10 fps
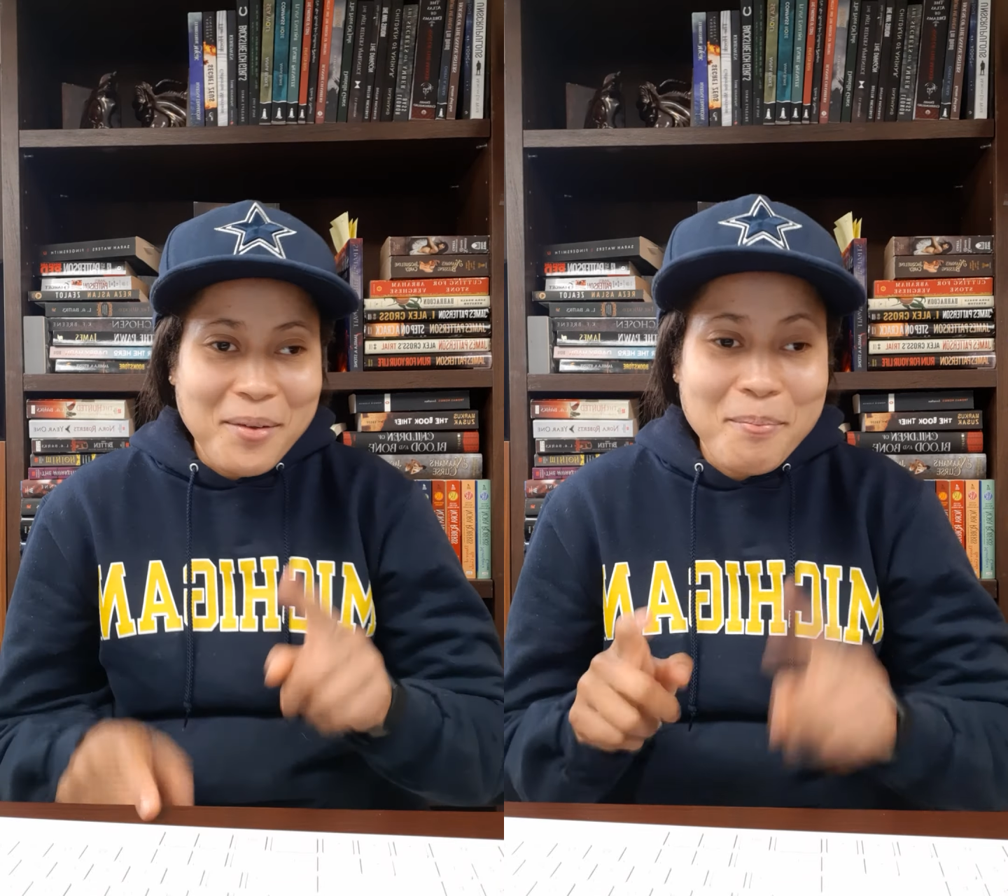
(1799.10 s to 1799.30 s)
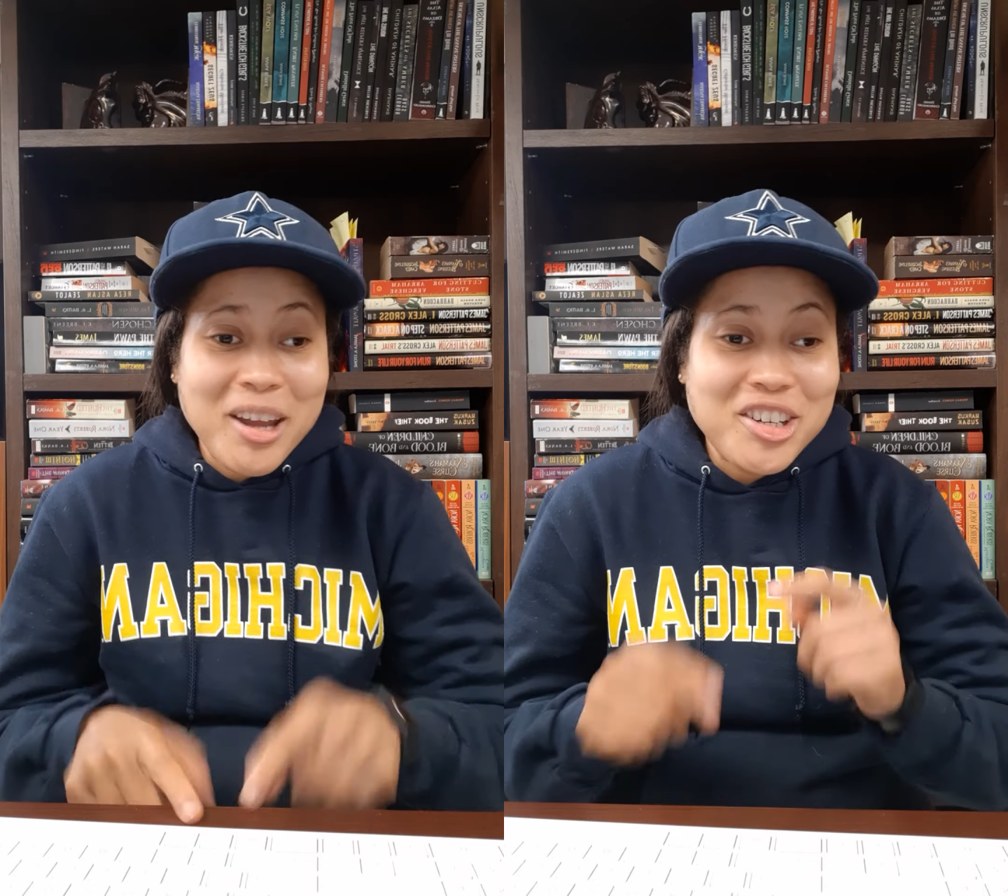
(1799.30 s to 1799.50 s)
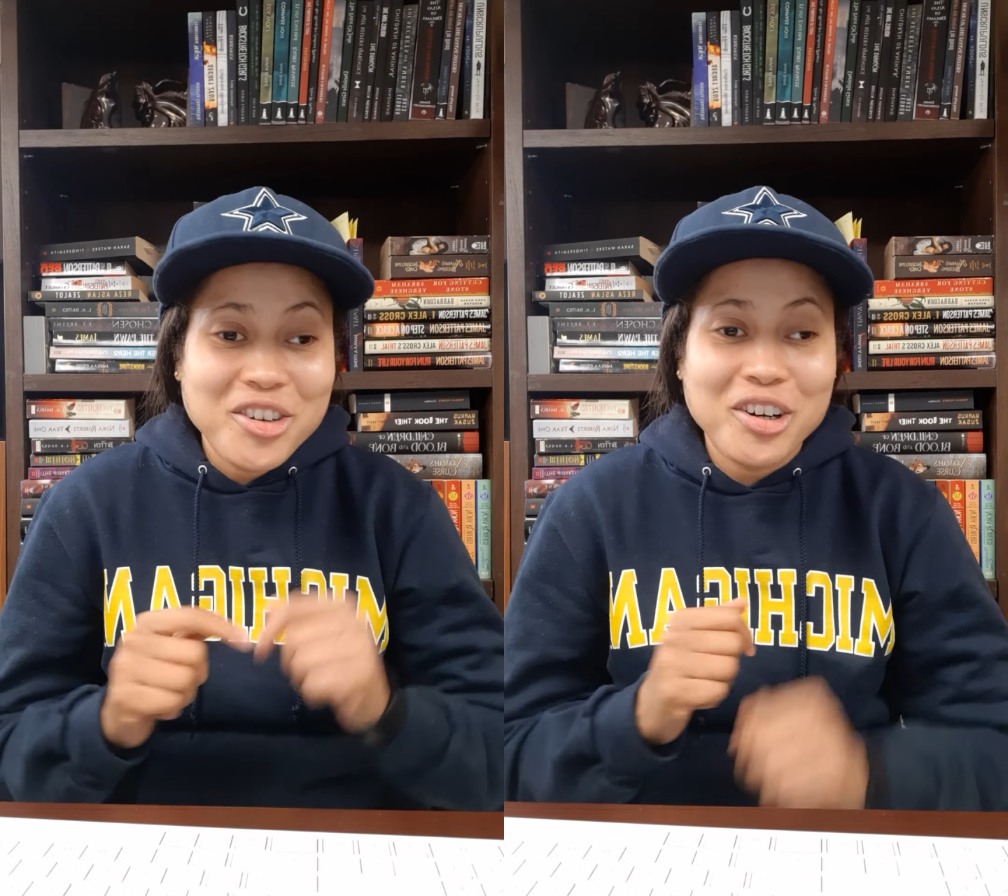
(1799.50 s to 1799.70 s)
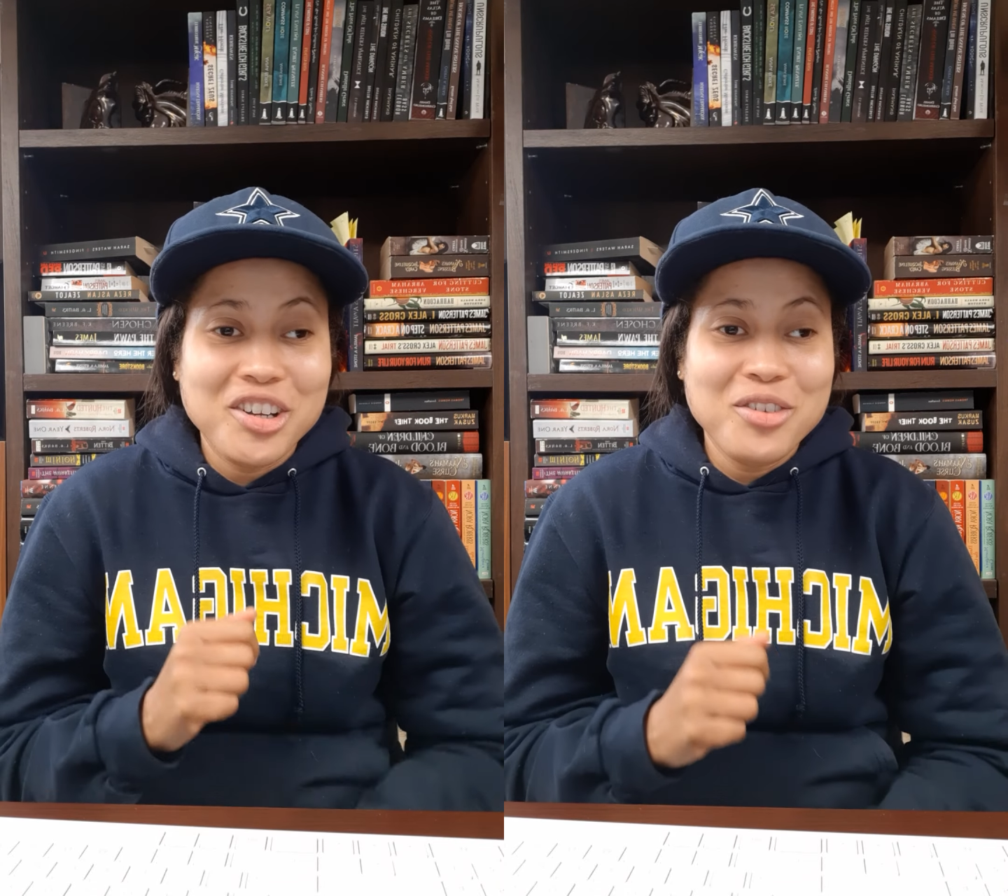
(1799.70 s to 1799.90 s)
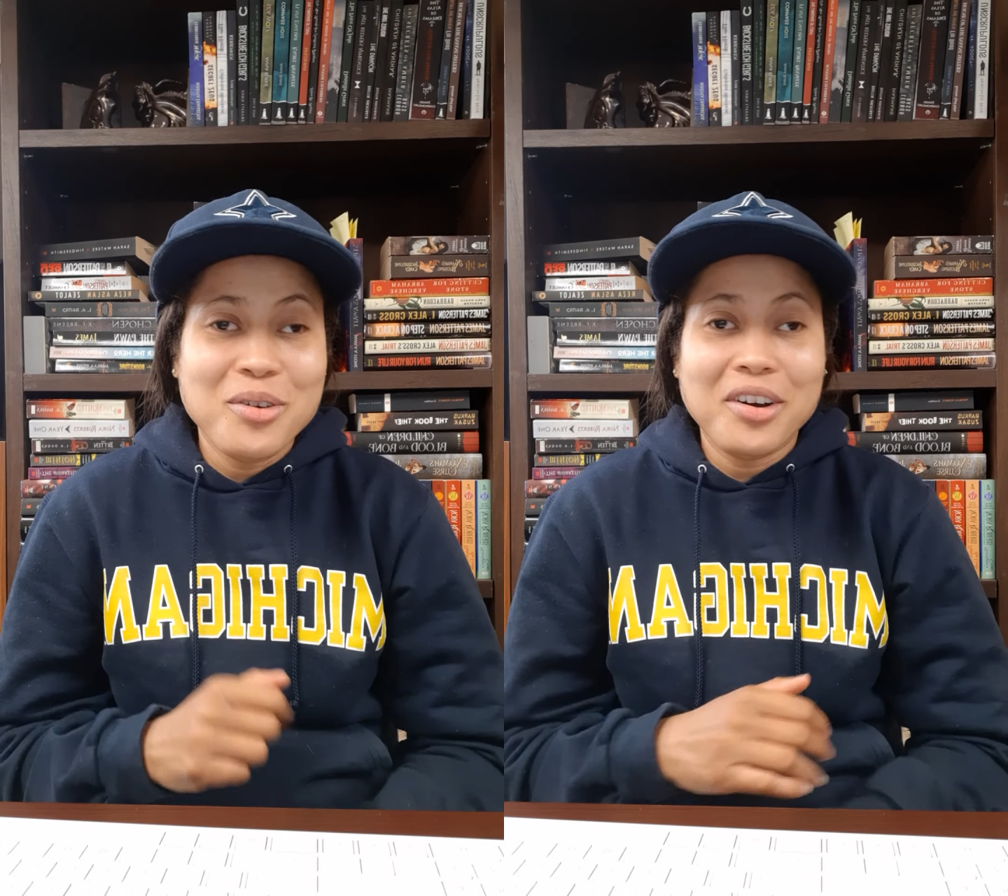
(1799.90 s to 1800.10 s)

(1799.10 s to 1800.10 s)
make sure you